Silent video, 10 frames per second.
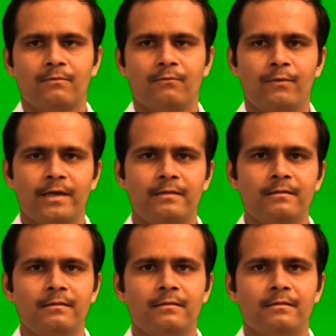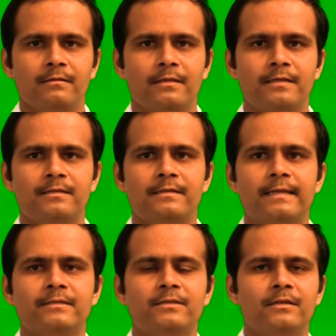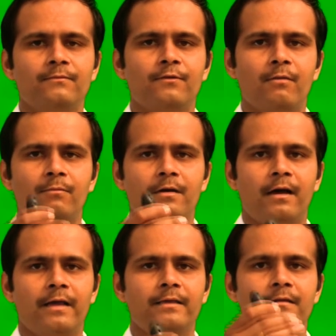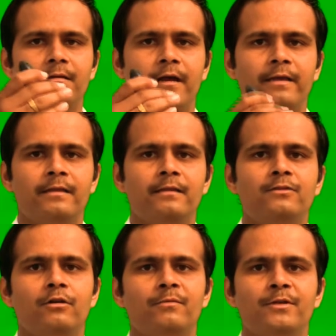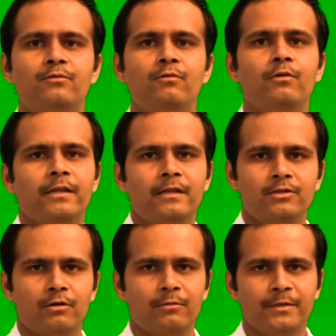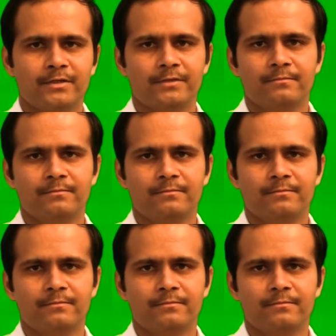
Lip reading: when there is a transition from high energy orbit to low energy orbit.